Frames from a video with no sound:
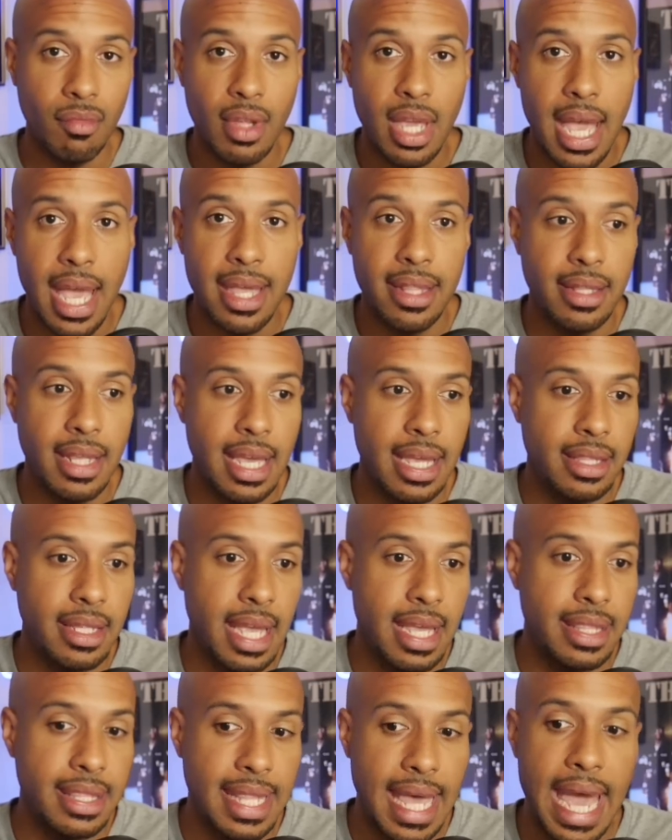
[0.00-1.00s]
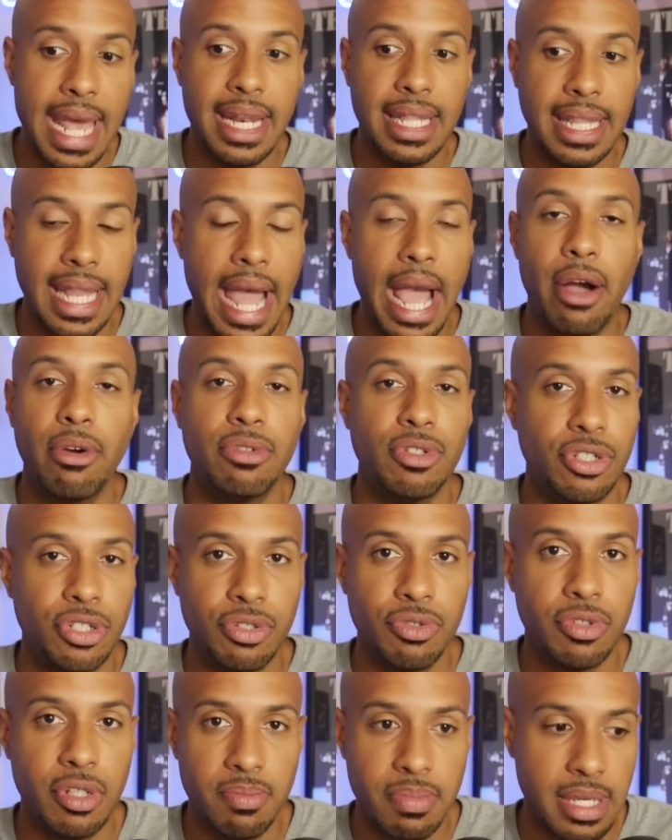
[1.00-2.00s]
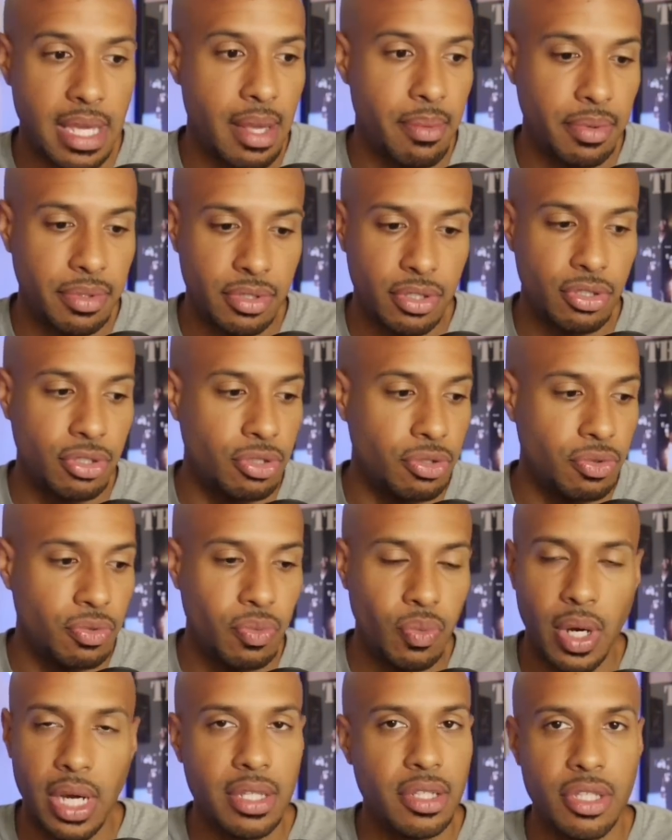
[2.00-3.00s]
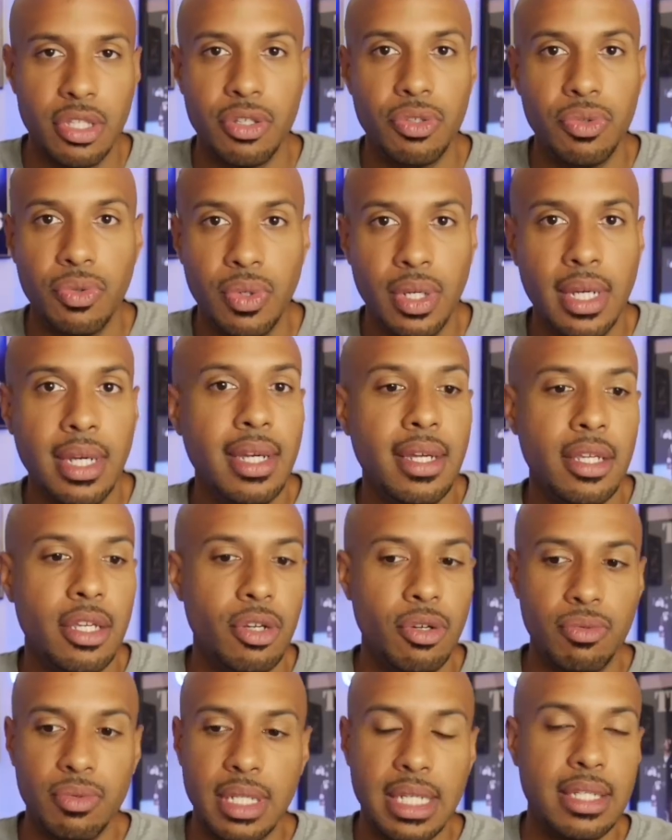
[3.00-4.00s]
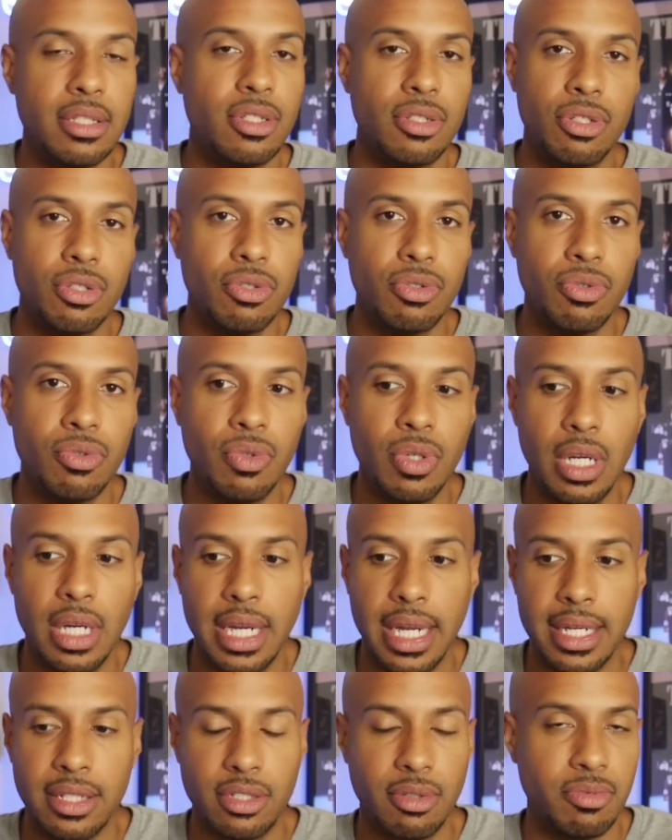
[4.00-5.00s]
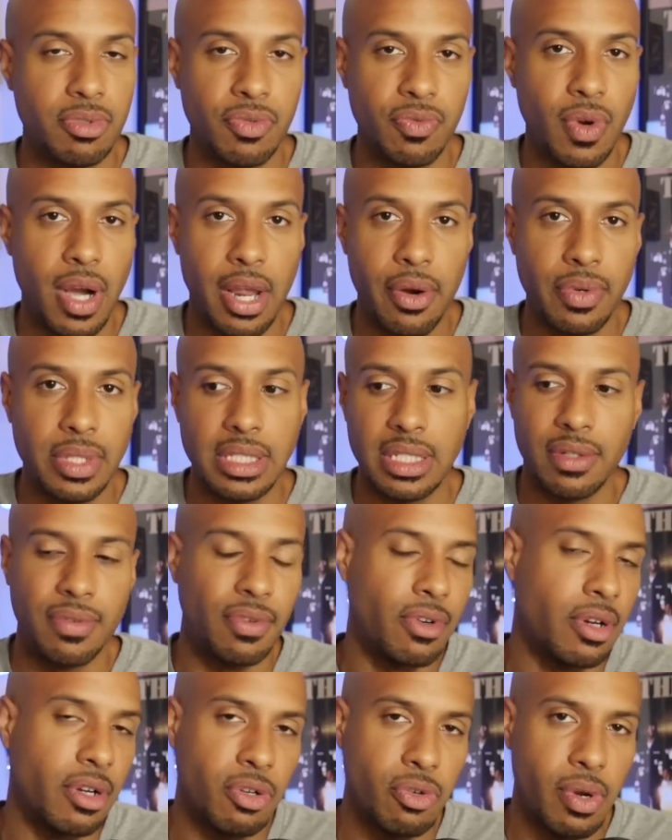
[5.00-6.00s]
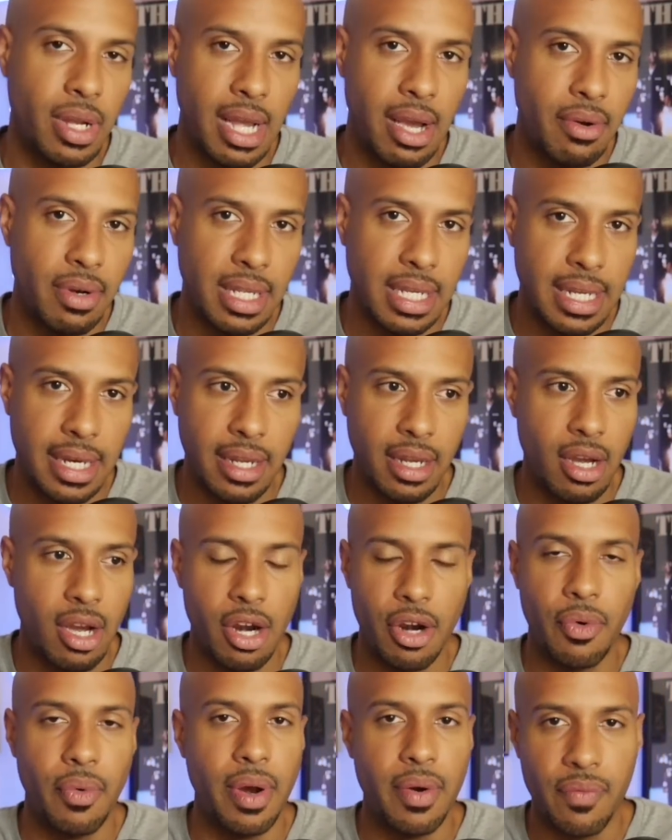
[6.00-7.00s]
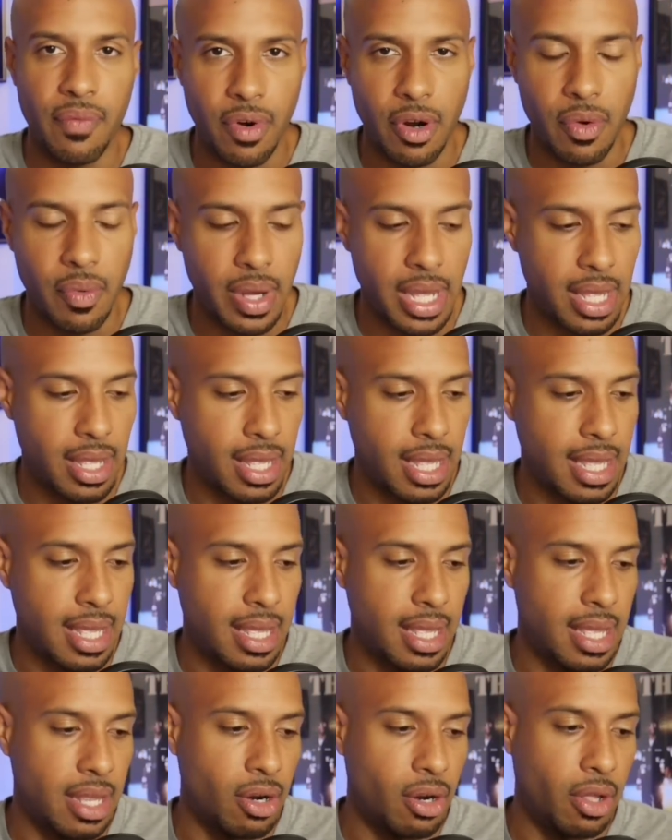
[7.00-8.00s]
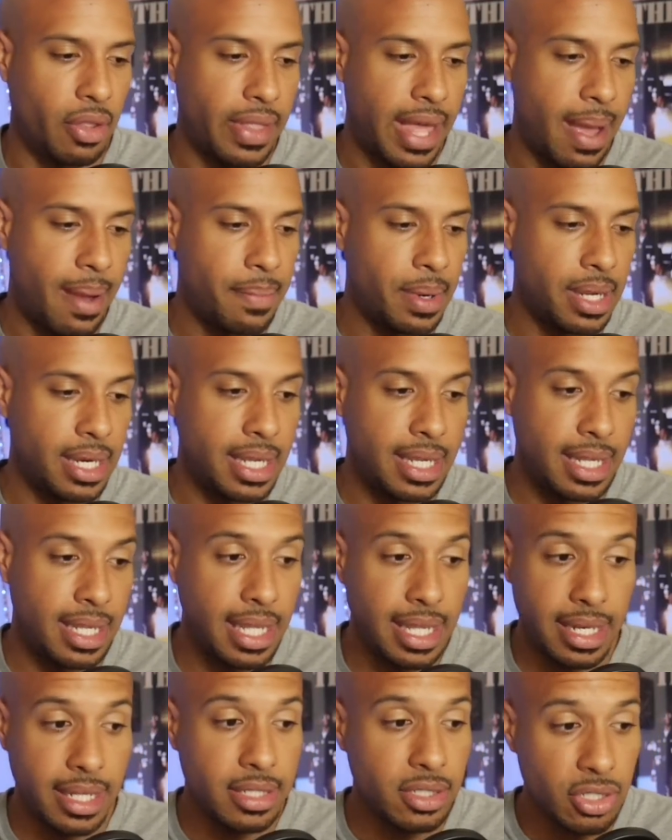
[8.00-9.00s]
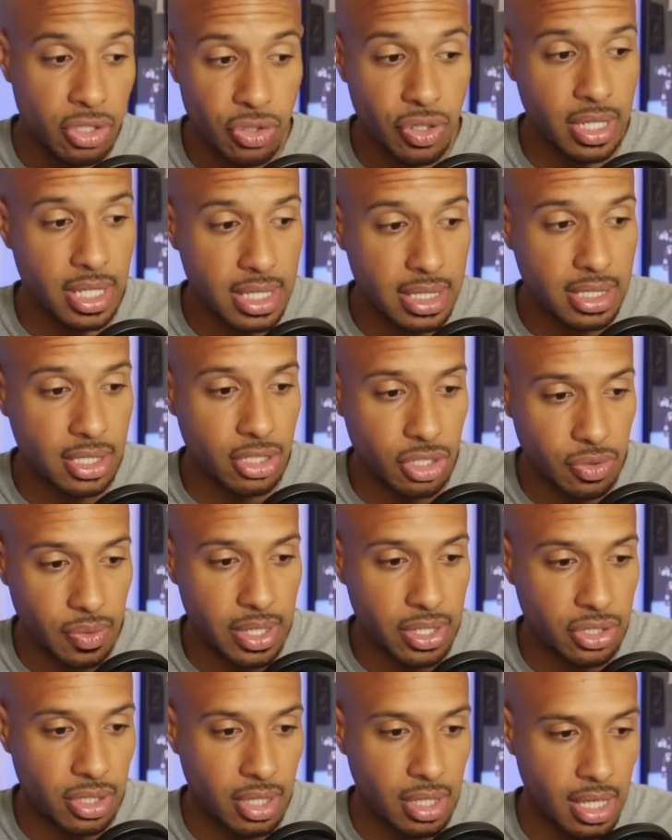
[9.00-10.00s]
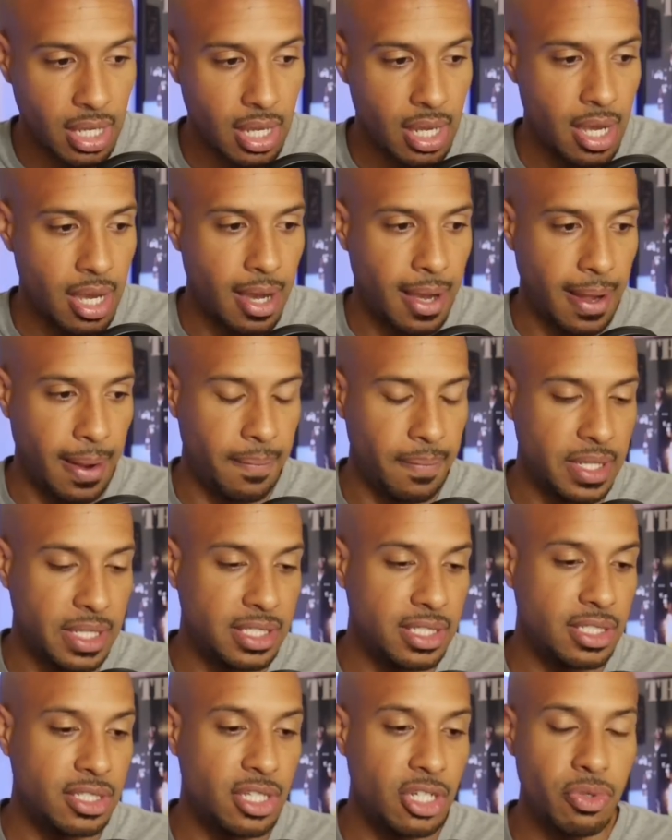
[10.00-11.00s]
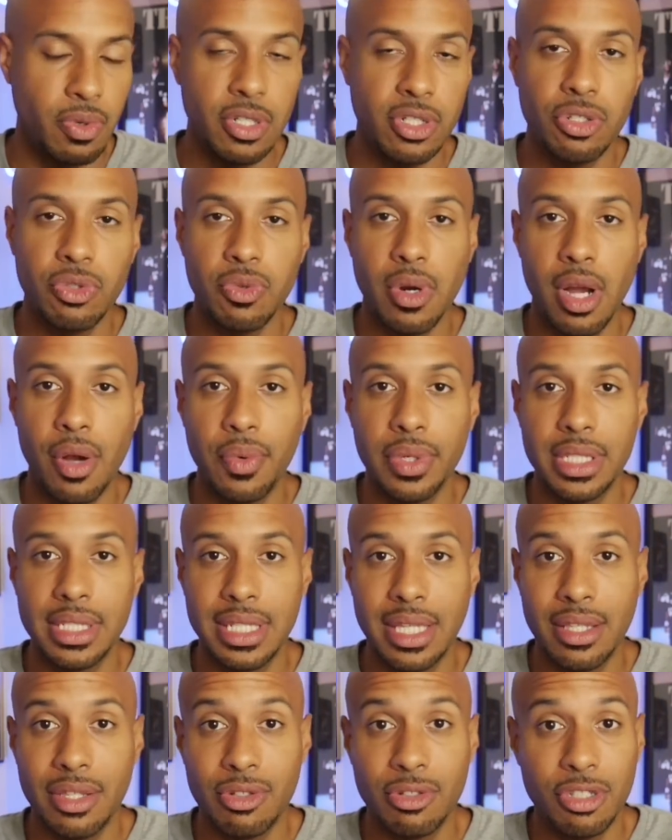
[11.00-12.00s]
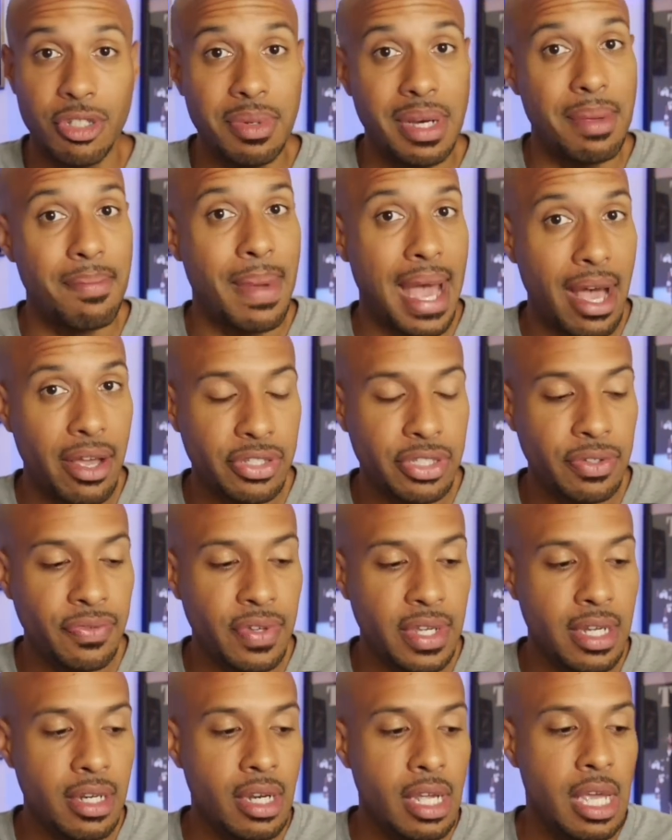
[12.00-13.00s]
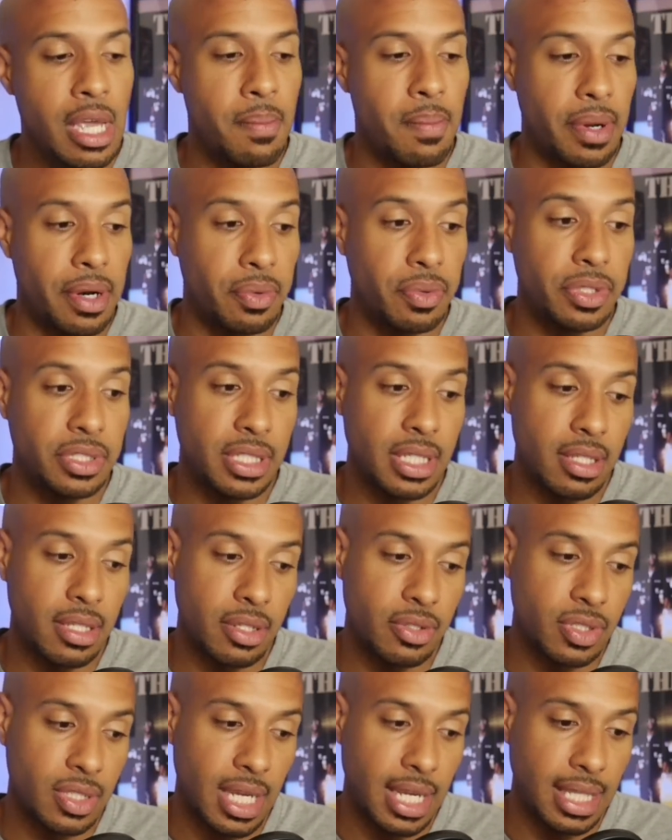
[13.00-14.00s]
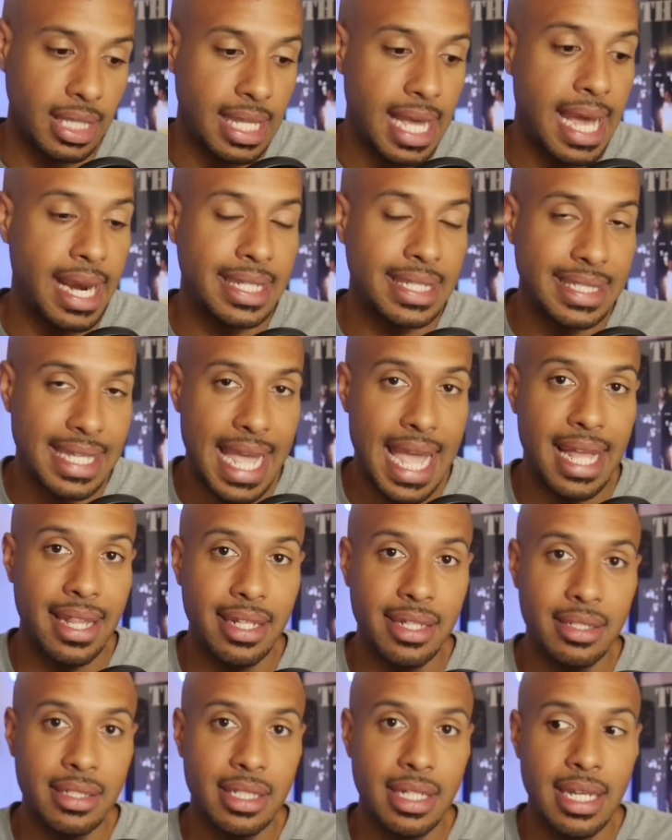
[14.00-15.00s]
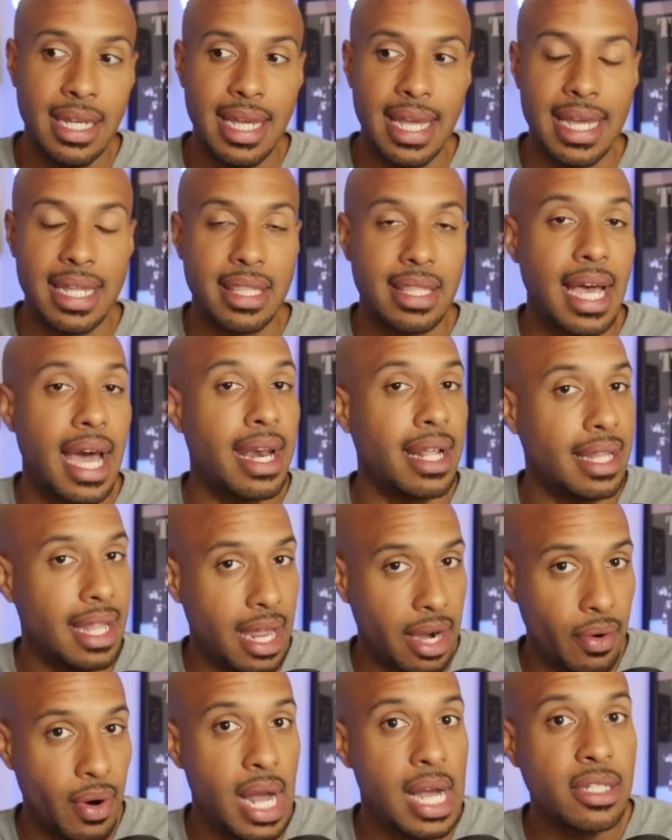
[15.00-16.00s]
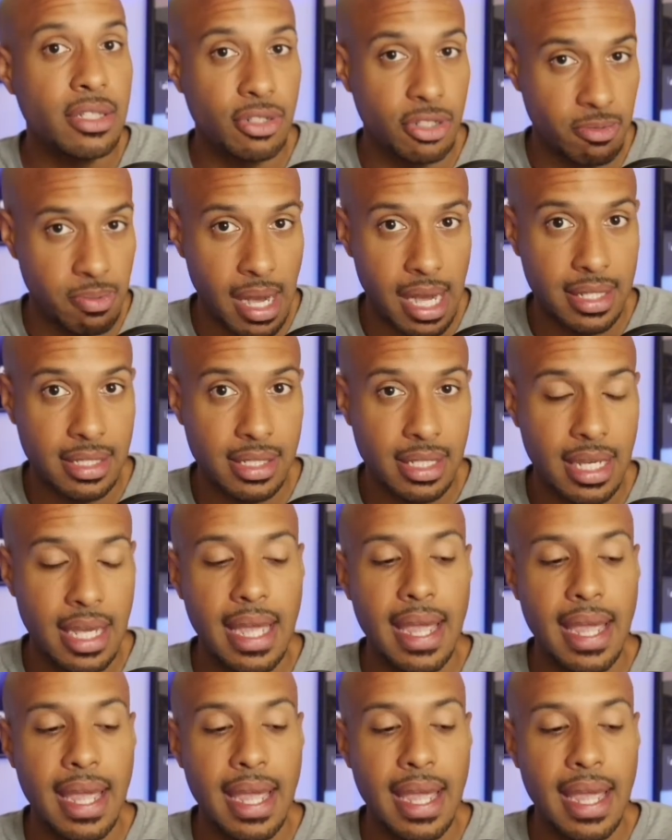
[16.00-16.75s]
And that allows you to be able to do what you need to do in terms of wide receiver and going out and getting a Hunter Renfrow and all that. But it is a tricky situation. This is a situation to where I wouldn't say that there's too many mouths to feed, but I will say that there's a lot of talent and not a lot of roster spots.